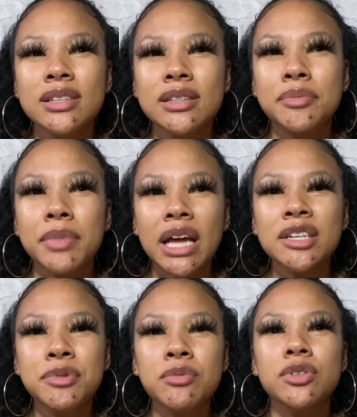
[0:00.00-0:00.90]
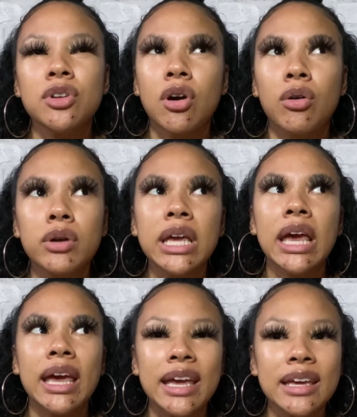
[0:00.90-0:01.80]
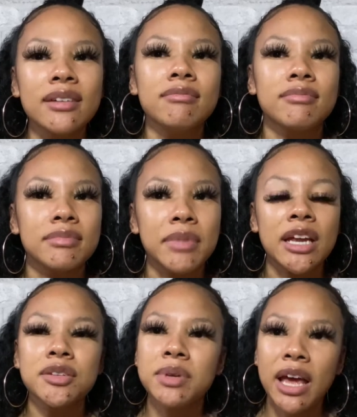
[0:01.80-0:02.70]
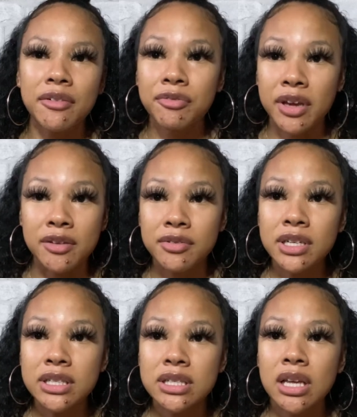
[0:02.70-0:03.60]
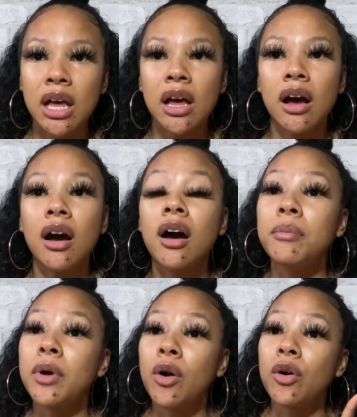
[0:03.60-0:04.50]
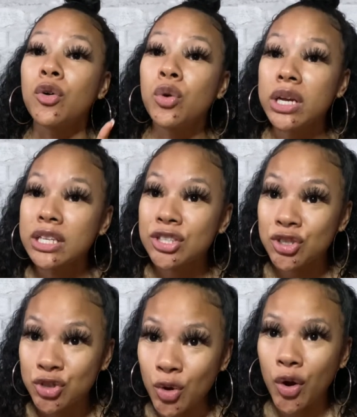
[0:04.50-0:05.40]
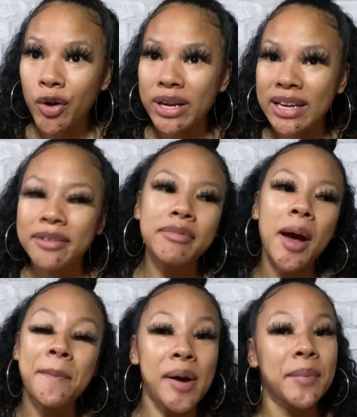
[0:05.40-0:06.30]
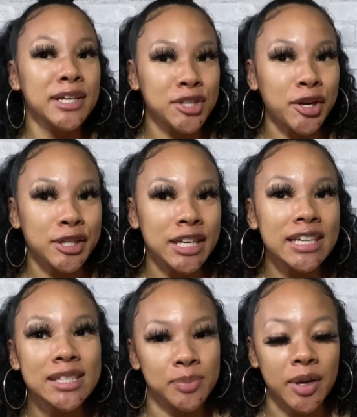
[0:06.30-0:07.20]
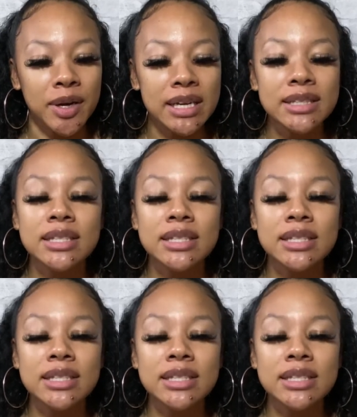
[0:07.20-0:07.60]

The management was okay. Management had favorites. Quick story about my Target experience.